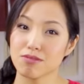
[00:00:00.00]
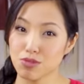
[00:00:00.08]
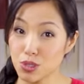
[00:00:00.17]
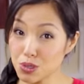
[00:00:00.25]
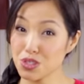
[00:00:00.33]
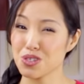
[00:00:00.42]

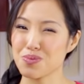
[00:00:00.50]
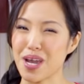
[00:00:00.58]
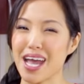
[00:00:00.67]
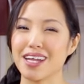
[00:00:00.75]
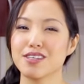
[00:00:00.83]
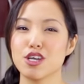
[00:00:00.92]
Rooster
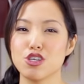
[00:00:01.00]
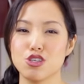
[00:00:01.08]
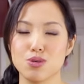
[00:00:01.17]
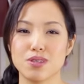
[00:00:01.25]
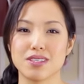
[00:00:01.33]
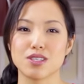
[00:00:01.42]
brand
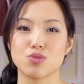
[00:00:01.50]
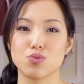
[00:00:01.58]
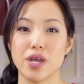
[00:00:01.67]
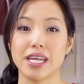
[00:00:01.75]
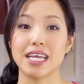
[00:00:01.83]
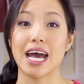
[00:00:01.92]
uses
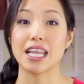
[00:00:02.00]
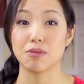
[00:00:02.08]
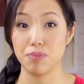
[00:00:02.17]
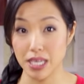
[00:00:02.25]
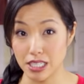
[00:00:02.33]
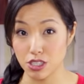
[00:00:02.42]
red
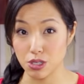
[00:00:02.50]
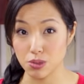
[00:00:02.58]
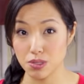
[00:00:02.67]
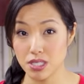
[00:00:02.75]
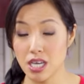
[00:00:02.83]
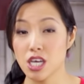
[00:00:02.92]

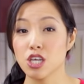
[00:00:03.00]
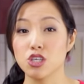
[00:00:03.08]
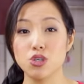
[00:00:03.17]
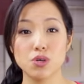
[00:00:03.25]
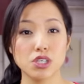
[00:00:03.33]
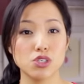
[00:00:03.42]
jalapenos.
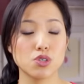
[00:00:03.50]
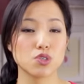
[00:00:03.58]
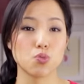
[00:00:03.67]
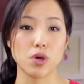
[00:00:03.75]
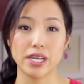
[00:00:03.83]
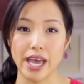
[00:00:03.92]
You can
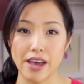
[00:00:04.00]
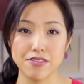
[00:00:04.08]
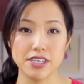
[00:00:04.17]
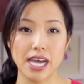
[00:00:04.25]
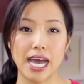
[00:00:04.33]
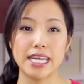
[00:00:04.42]
use
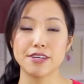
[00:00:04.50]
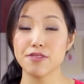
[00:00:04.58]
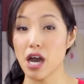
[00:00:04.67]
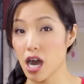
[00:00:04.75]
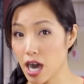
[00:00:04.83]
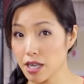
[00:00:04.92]
whatever kind of
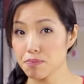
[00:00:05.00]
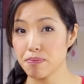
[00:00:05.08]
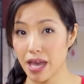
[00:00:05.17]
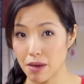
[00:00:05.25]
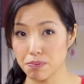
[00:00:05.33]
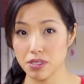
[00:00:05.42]
hot
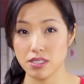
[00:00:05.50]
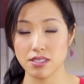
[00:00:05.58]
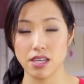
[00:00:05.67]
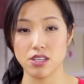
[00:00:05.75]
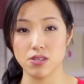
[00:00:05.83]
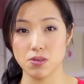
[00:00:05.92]
peppers
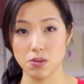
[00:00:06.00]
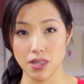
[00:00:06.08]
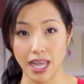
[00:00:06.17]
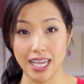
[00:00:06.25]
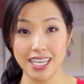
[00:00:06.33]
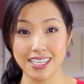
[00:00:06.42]
that you
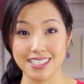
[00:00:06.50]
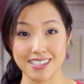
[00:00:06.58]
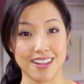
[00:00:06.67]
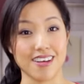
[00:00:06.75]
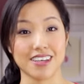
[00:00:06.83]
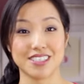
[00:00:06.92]
like as
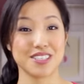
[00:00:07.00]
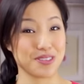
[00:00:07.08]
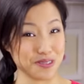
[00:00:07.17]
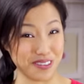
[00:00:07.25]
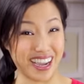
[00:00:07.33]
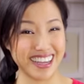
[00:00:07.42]
long as
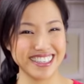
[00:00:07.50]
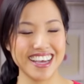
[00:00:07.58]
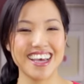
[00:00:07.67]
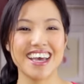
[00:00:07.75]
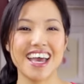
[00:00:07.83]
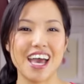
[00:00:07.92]
it's red.
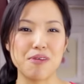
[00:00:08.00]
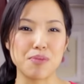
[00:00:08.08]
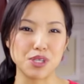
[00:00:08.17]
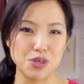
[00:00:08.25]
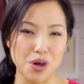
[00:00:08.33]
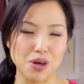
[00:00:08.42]

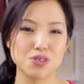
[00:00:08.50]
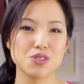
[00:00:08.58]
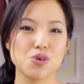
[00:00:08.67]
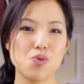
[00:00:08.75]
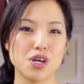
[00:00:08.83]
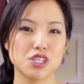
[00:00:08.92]
But you
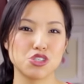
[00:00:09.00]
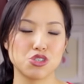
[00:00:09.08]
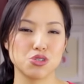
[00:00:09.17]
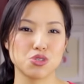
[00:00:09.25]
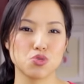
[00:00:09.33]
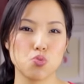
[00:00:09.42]
also want to
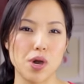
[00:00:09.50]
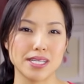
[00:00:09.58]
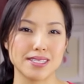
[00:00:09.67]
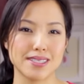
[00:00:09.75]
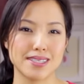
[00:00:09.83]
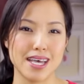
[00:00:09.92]
choose
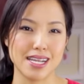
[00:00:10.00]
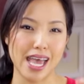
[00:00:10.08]
ones that